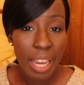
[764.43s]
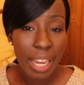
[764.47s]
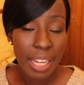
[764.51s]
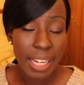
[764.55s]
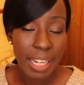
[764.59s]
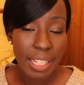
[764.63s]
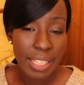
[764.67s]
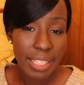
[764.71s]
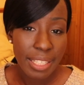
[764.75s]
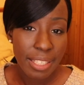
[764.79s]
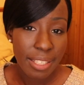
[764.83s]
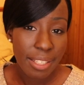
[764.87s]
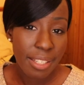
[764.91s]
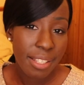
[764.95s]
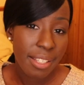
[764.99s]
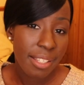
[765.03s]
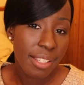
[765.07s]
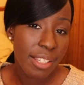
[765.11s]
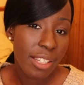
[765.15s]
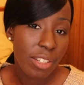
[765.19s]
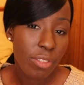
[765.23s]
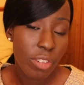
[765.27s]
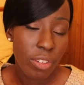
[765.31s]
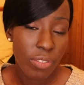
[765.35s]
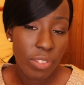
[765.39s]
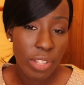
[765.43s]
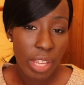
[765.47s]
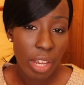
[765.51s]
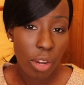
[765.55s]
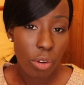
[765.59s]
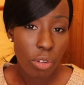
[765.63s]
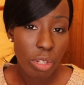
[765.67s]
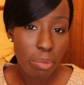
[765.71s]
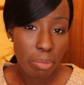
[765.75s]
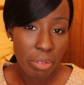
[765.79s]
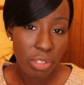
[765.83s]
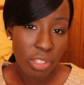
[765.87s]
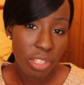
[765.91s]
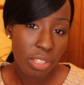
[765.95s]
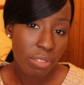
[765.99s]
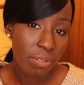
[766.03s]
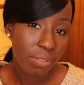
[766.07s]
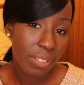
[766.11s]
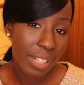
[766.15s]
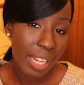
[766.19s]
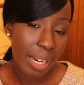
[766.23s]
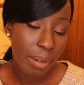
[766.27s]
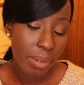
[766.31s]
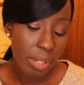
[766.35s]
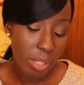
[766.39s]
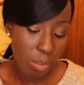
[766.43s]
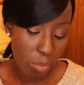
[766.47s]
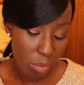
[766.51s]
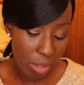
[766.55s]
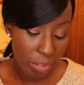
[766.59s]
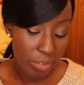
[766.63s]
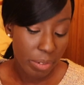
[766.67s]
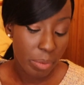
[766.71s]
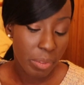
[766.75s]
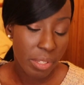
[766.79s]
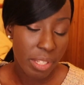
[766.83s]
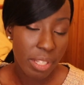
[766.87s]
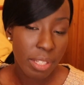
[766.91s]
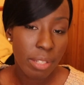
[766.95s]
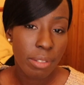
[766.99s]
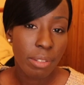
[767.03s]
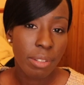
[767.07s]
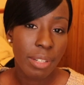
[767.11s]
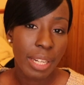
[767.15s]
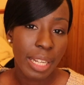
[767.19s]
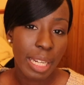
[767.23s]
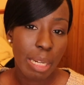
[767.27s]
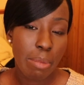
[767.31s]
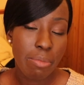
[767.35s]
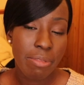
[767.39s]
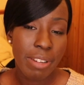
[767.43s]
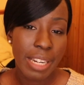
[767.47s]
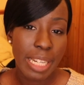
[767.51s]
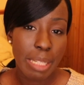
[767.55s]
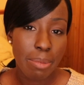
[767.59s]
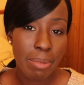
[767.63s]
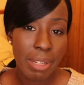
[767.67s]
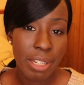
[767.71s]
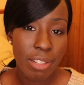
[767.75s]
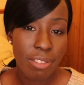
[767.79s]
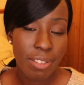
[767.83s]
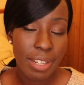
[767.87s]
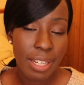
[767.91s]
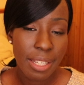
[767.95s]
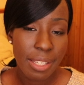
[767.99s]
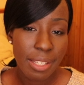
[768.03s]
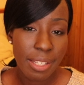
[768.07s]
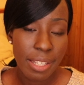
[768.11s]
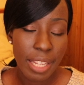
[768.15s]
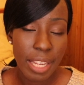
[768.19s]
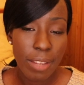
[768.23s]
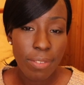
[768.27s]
And I did consider if you held a bunch of flowers, whether it would still look like a bridesmaid dress.